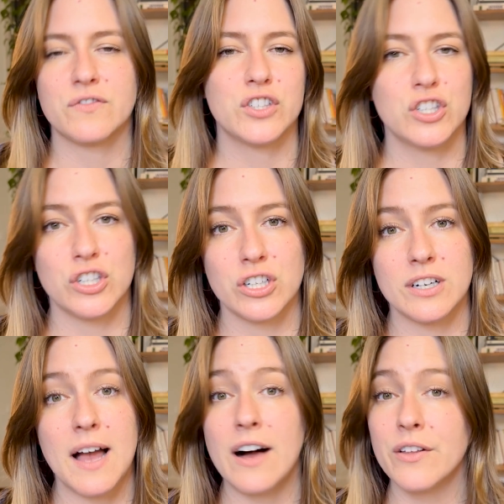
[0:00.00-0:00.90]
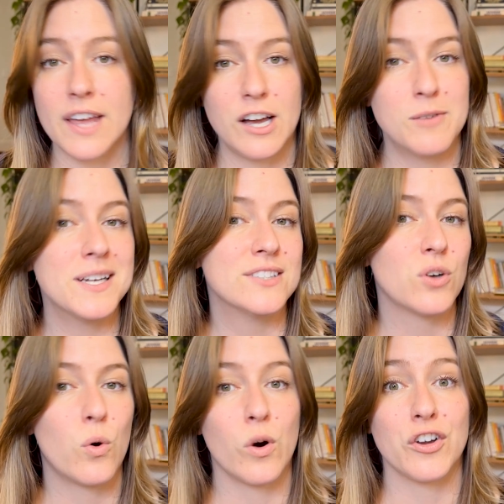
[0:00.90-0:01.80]
for your health ailments
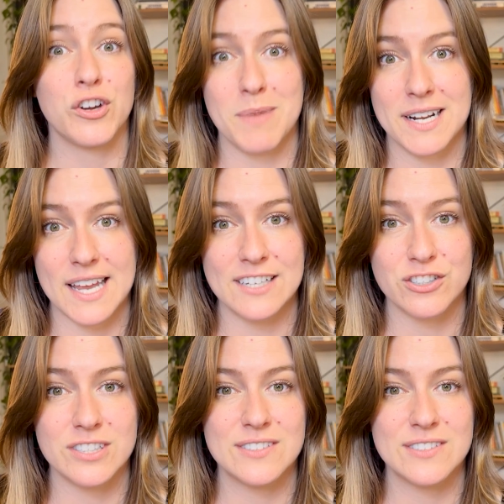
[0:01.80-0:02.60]
or your medication.